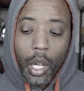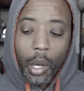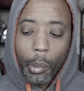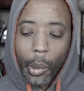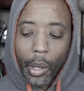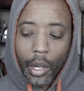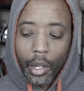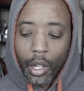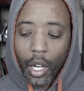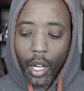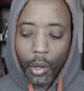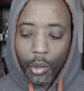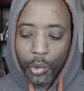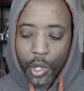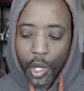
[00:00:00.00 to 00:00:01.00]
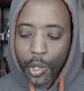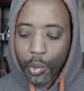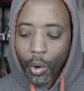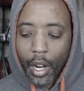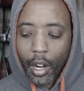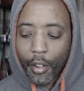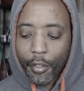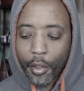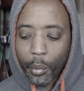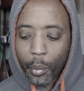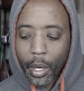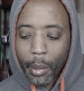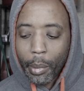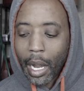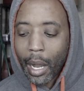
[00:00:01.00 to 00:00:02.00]
But just right off the
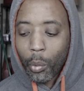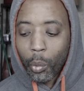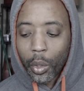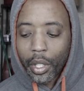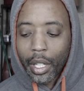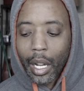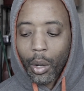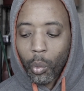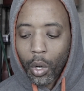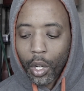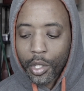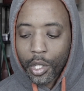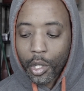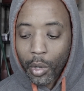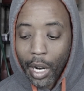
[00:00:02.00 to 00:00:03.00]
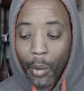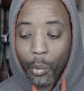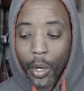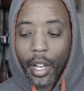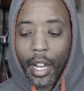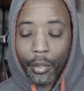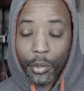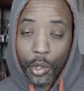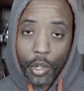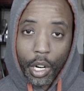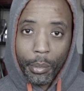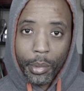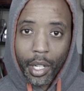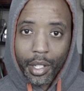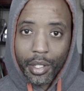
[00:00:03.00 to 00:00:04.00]
rip, I would not want to. I would have to
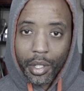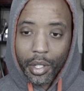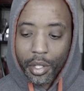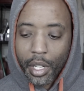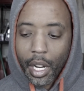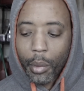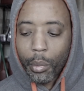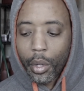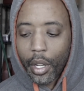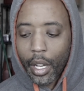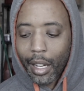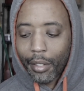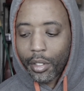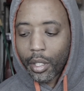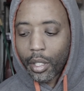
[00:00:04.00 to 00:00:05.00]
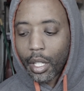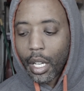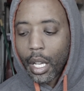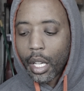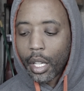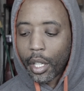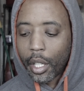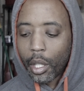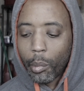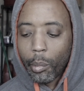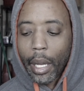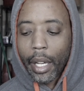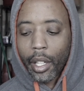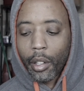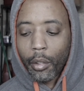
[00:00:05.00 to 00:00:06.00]
drop test this. I would have to, you know,
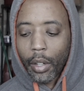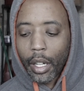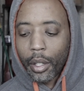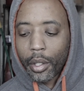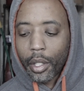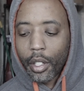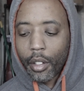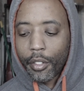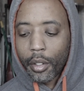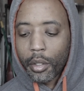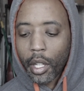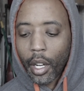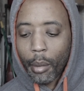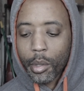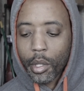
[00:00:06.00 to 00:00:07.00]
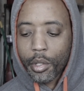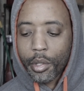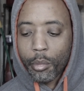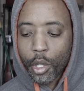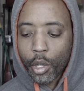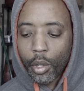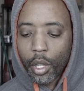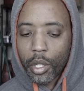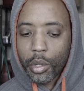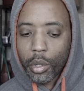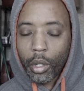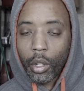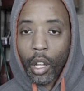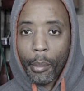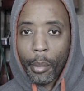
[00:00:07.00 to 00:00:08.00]
bang it around a few times on some trees or
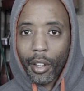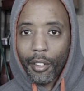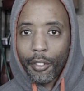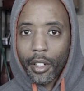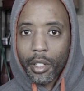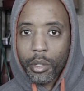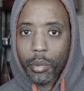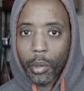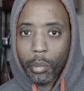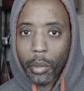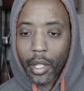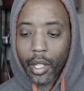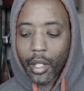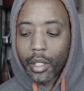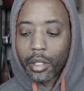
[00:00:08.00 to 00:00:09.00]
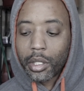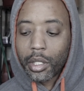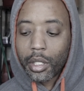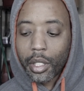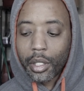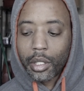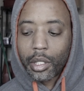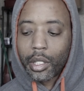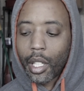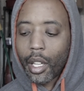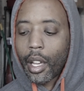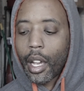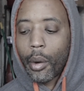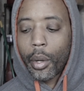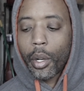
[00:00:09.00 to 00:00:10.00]
climbing a fence with my guns and then seeing
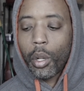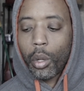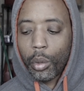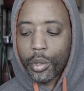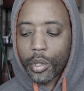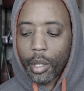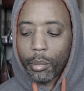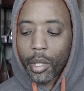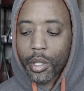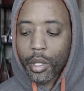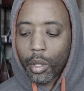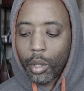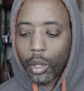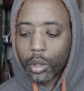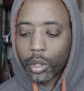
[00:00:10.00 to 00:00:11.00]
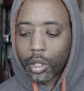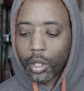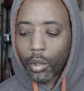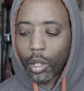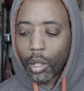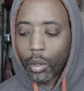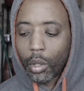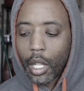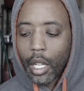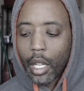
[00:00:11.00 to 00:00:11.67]
how it holds up. Does it hold zero?